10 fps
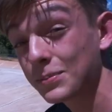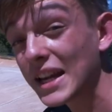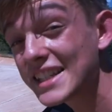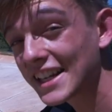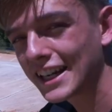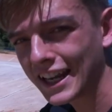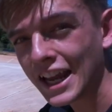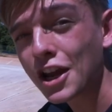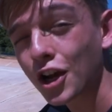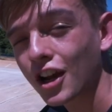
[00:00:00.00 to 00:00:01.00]
basically
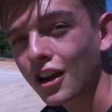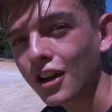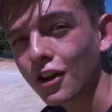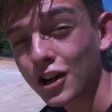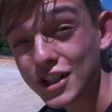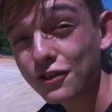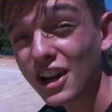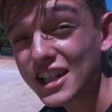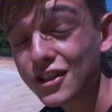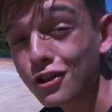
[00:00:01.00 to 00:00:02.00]

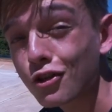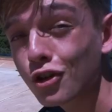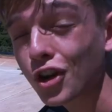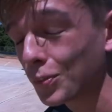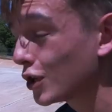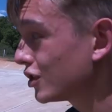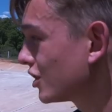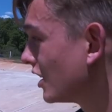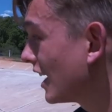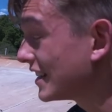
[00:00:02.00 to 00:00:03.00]
conservation through
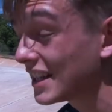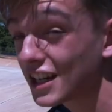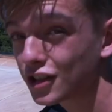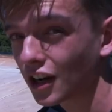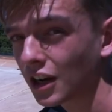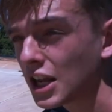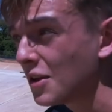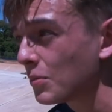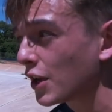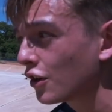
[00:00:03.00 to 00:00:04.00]
commercialization
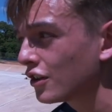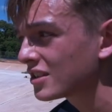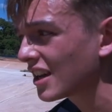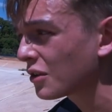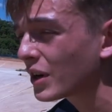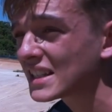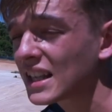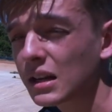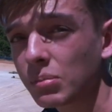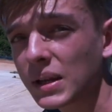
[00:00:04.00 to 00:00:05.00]
because otherwise
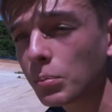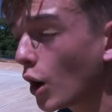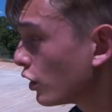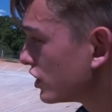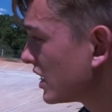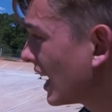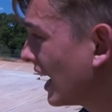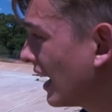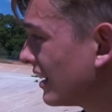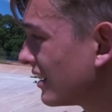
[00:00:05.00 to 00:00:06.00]
they'd be poached
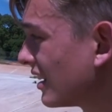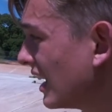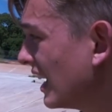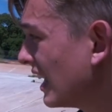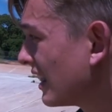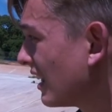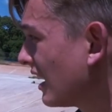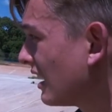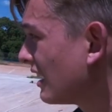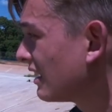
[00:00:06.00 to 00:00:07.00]
and
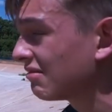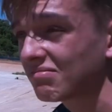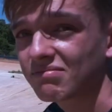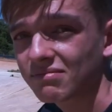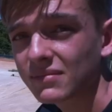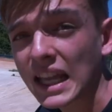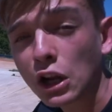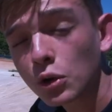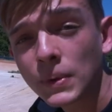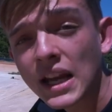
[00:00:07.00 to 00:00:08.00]
then they
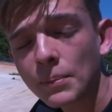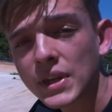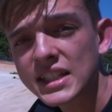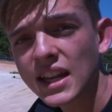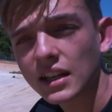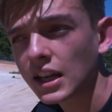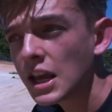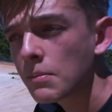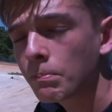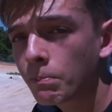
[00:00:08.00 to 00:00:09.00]
could become extinct.
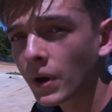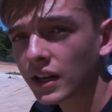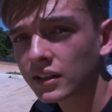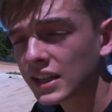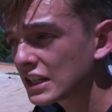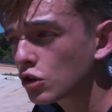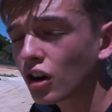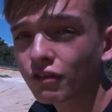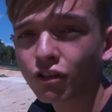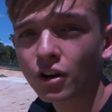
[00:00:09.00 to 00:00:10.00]
But these
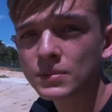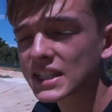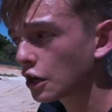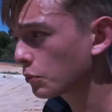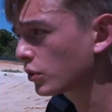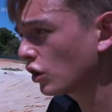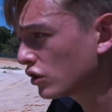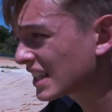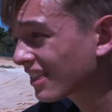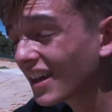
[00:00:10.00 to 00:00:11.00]
croc farms that are
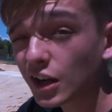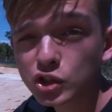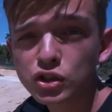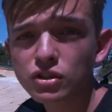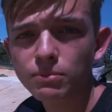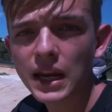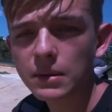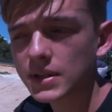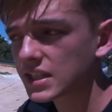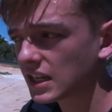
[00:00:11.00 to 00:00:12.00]
producing thousands of
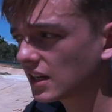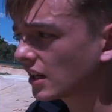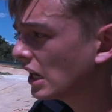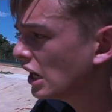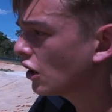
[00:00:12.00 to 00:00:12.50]
babies a year